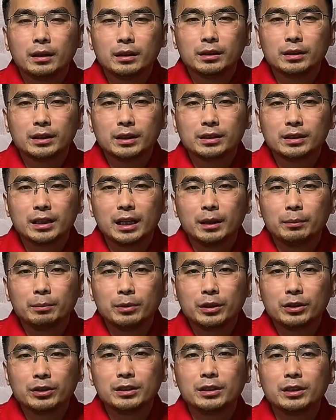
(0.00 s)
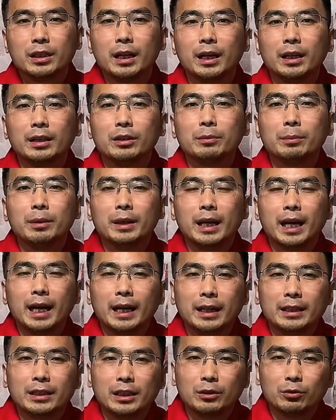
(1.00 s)
This lamp is designed to be
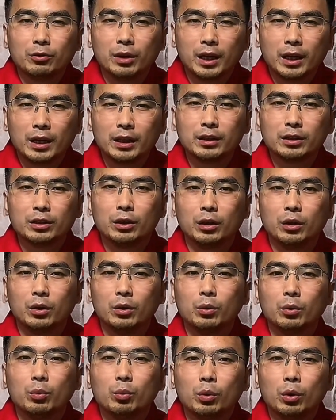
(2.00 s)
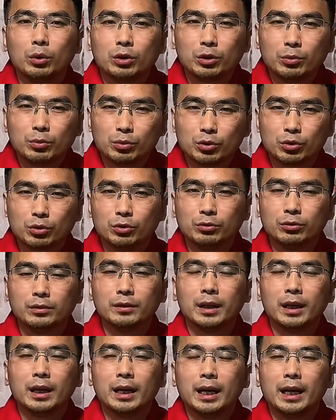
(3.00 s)
anti-riot, waterproof,
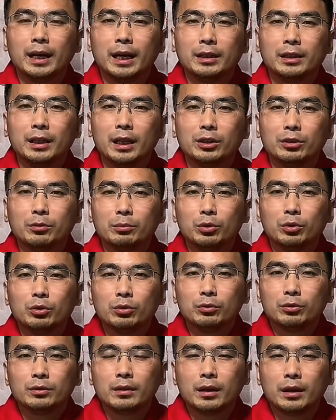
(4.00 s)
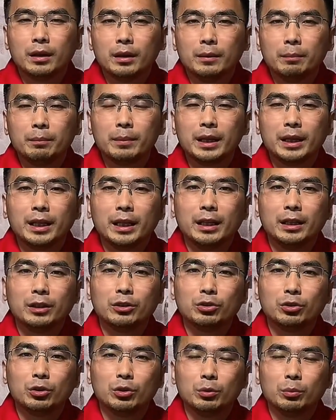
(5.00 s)
and dustproof, making it
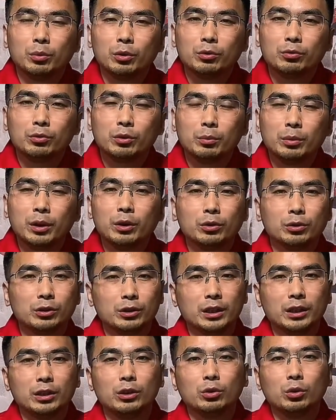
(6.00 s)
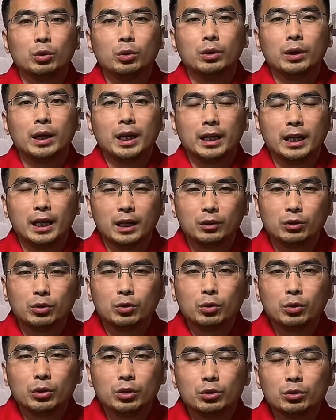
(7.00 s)
suitable for both indoor and
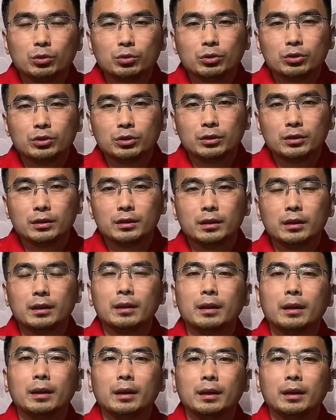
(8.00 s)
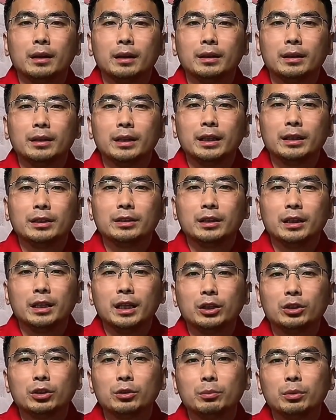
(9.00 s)
outdoor use. The
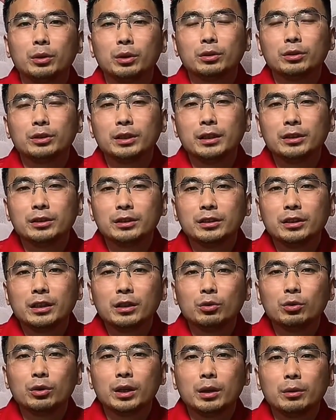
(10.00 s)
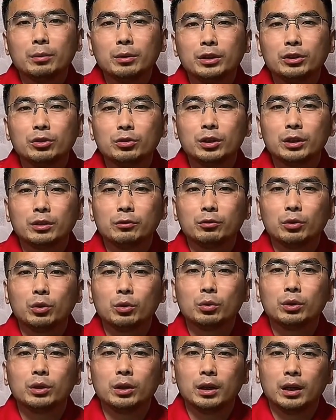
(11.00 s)
installation process is incredibly
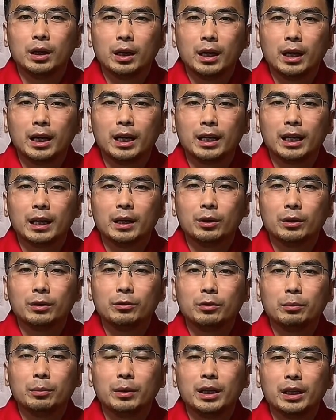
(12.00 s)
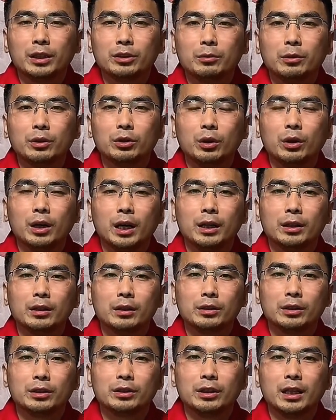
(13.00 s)
straightforward, allowing for placement on either
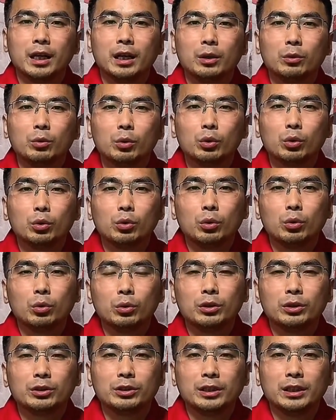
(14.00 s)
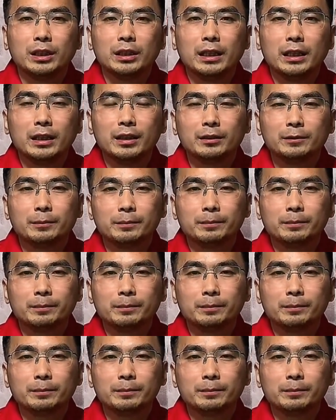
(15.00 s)
the side wall or the ceiling.